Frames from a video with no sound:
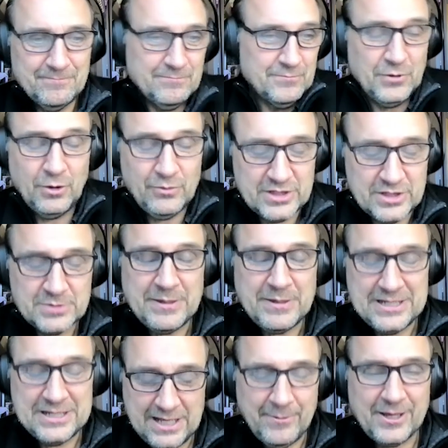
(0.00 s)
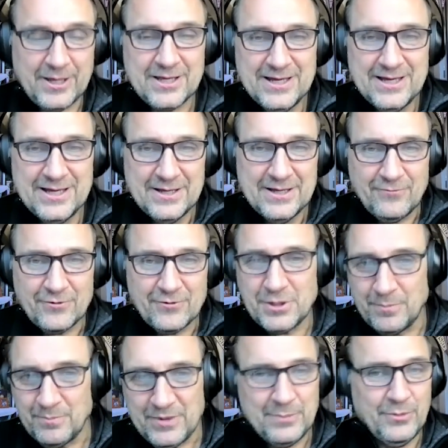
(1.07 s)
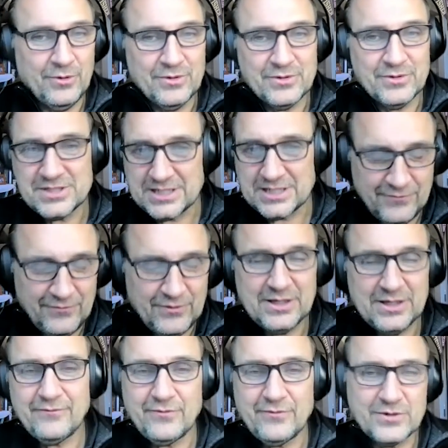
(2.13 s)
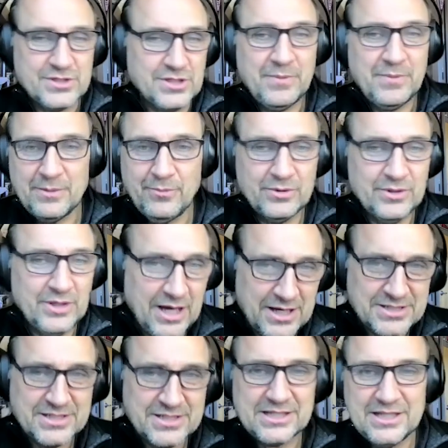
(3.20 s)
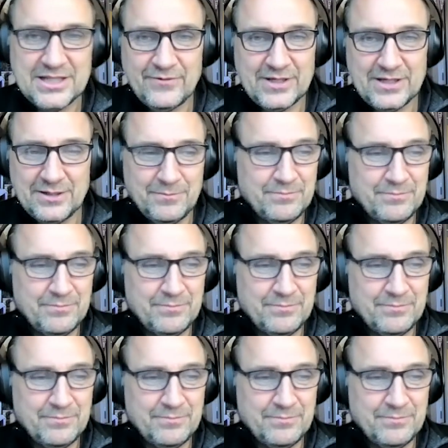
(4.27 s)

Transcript: this pandemic. For some people, significant; for some people, not as significant.